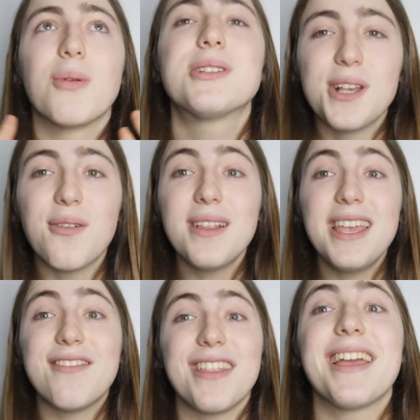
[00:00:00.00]
were so
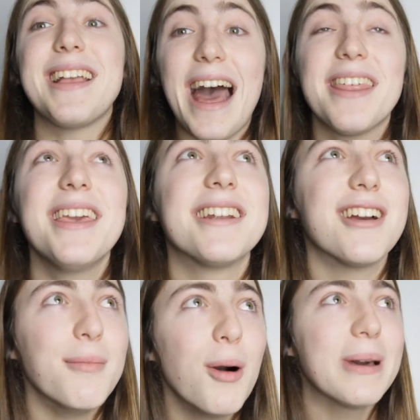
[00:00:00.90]
relieved that like Kathy had
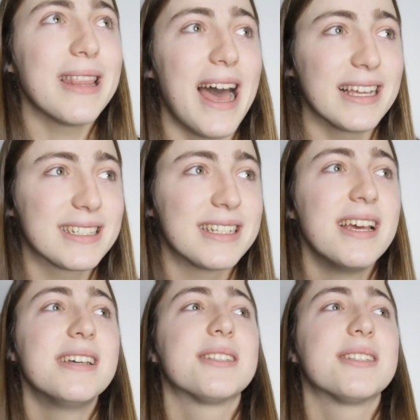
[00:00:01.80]
come home at last.